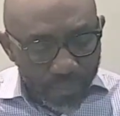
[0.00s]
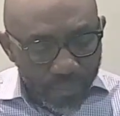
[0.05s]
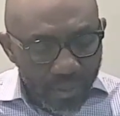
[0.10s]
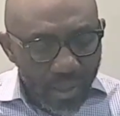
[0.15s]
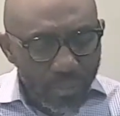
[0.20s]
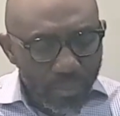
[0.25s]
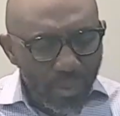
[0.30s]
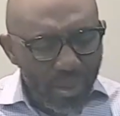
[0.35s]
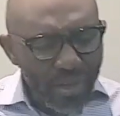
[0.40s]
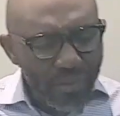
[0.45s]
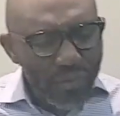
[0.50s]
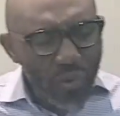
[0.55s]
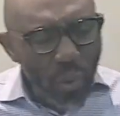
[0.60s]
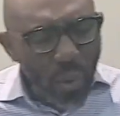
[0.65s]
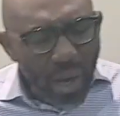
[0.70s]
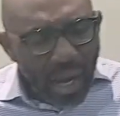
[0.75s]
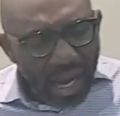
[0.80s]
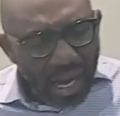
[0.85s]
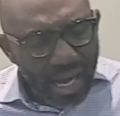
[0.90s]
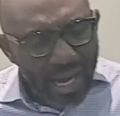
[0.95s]
But if your
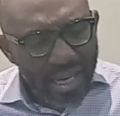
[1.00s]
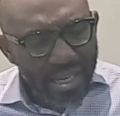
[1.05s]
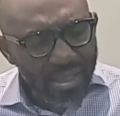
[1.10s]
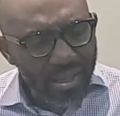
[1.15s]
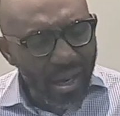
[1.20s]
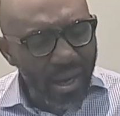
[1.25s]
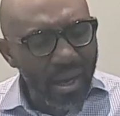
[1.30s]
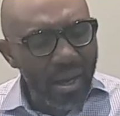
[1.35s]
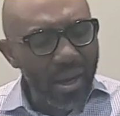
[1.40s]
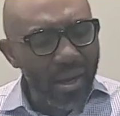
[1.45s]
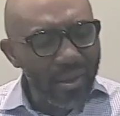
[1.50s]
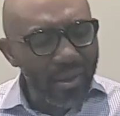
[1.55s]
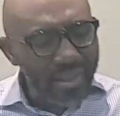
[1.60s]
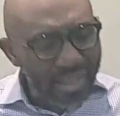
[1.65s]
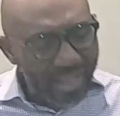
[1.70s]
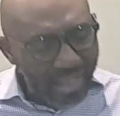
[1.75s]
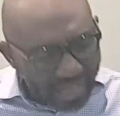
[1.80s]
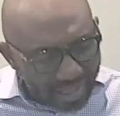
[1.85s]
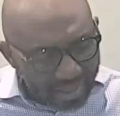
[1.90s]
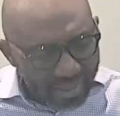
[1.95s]
eyes are
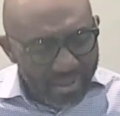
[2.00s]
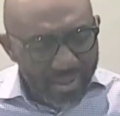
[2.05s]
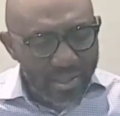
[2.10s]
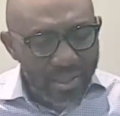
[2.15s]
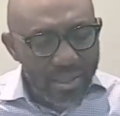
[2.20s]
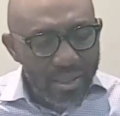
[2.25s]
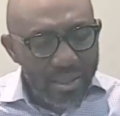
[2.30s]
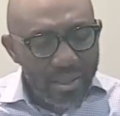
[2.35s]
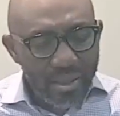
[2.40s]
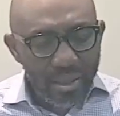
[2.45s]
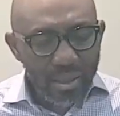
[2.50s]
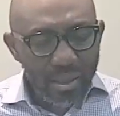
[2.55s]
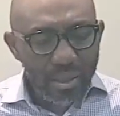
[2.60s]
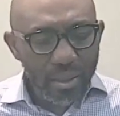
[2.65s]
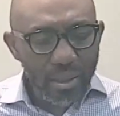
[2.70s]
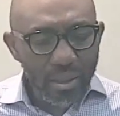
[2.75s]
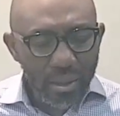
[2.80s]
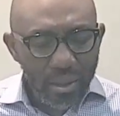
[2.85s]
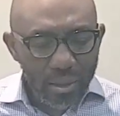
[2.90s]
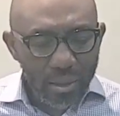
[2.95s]
unhealthy,
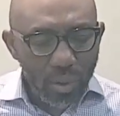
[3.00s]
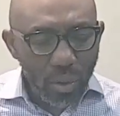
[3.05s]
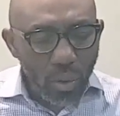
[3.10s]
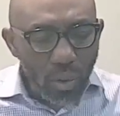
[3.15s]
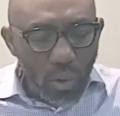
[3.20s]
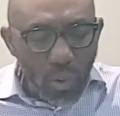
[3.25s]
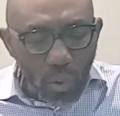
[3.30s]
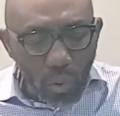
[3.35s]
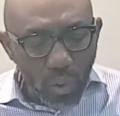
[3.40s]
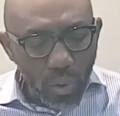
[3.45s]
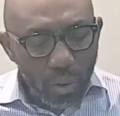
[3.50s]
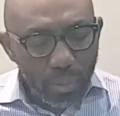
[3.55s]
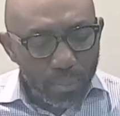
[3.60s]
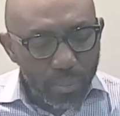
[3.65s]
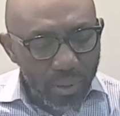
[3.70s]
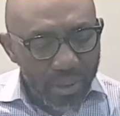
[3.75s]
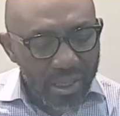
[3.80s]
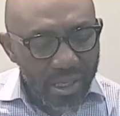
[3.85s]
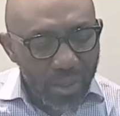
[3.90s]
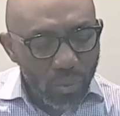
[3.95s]
your whole
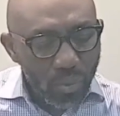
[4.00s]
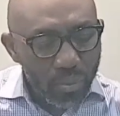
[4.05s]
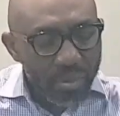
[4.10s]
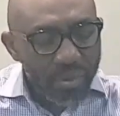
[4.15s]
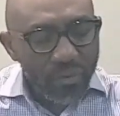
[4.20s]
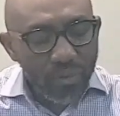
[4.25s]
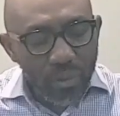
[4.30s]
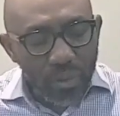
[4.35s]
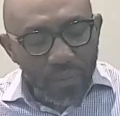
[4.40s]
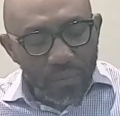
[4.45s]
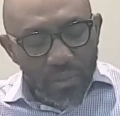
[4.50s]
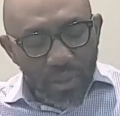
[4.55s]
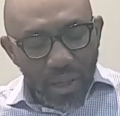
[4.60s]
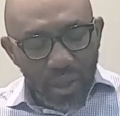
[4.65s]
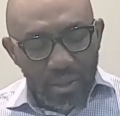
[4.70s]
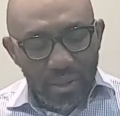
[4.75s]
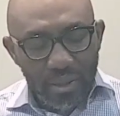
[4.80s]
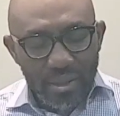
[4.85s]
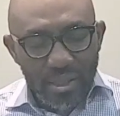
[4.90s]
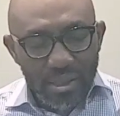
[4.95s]
body will be full of
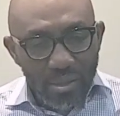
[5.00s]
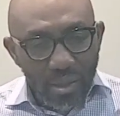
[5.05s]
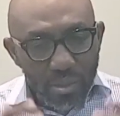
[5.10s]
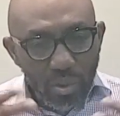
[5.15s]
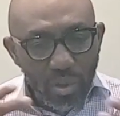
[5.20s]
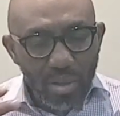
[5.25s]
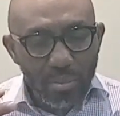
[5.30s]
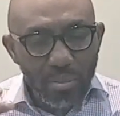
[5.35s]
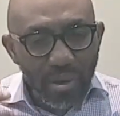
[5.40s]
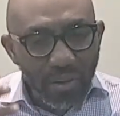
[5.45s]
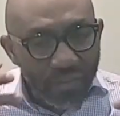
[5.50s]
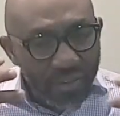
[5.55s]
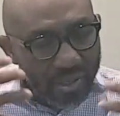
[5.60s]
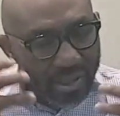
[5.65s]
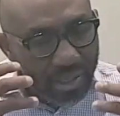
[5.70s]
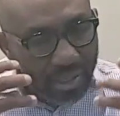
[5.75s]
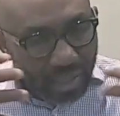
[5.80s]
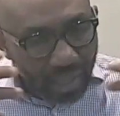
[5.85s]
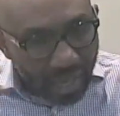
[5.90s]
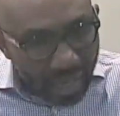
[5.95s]
darkness. He's not talking about
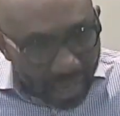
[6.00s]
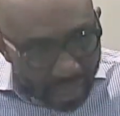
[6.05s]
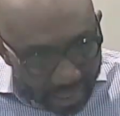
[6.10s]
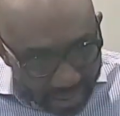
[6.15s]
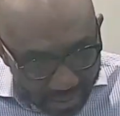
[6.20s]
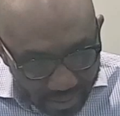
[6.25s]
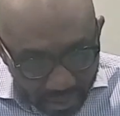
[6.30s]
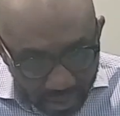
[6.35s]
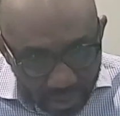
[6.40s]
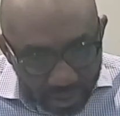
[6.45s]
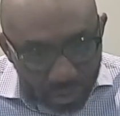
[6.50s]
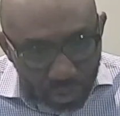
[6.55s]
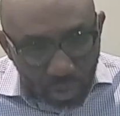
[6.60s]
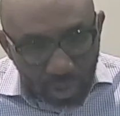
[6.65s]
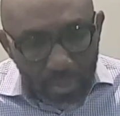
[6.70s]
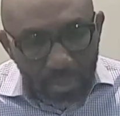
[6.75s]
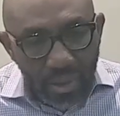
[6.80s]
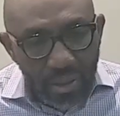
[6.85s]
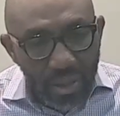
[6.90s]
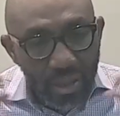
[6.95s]
physical eyes there. He's talking
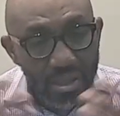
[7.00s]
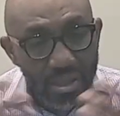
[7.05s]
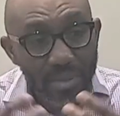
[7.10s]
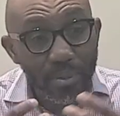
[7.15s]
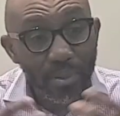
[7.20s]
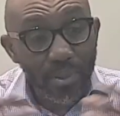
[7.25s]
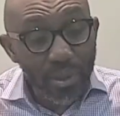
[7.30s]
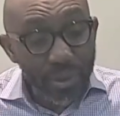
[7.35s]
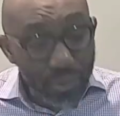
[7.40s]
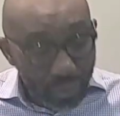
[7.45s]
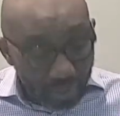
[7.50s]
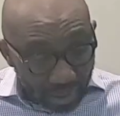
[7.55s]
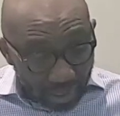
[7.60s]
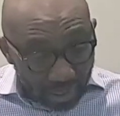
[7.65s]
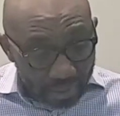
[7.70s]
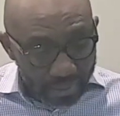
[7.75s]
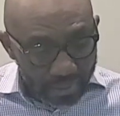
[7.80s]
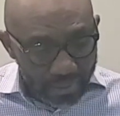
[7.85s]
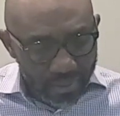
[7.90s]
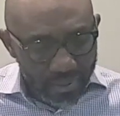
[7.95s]
about our spiritual
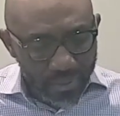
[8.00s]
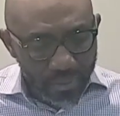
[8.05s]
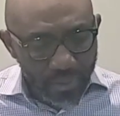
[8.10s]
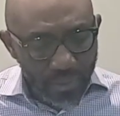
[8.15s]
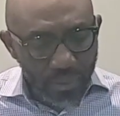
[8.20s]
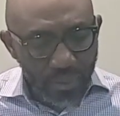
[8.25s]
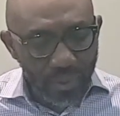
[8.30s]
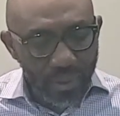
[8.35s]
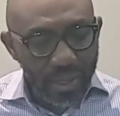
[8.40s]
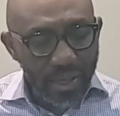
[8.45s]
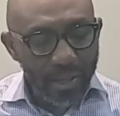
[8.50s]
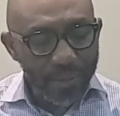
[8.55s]
eyes, okay?